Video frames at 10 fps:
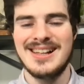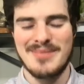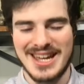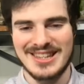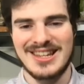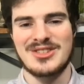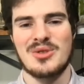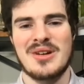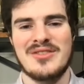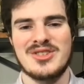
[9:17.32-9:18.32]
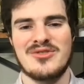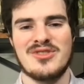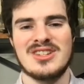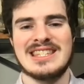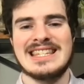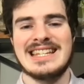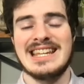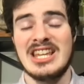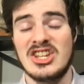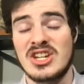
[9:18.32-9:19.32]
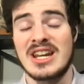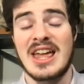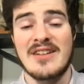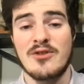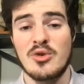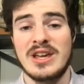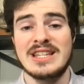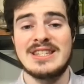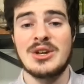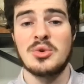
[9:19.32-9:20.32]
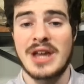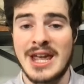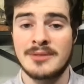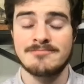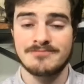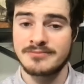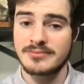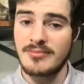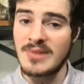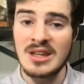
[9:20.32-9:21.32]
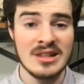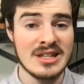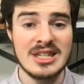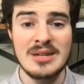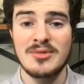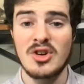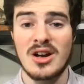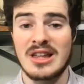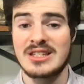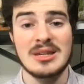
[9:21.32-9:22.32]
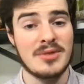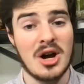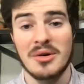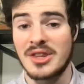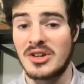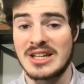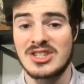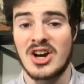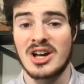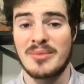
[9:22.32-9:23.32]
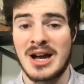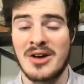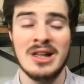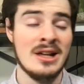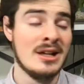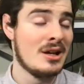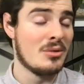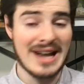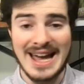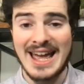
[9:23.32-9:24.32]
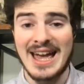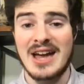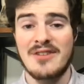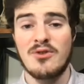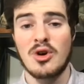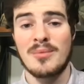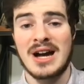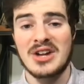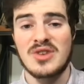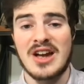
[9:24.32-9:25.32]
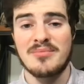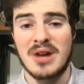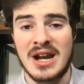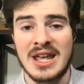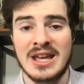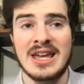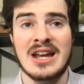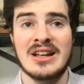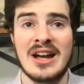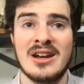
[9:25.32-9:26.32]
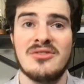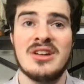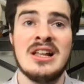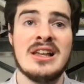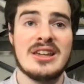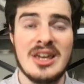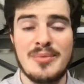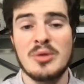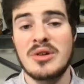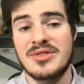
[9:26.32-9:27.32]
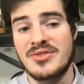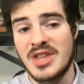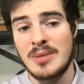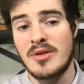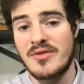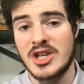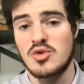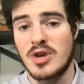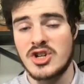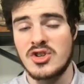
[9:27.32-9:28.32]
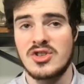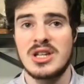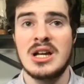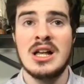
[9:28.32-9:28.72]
making Locked On Ravens your first listen each and every single day. Let's keep going, though. Let's talk about what I had for mock draft Monday. Again, kind of keeping with the theme of edge rushers,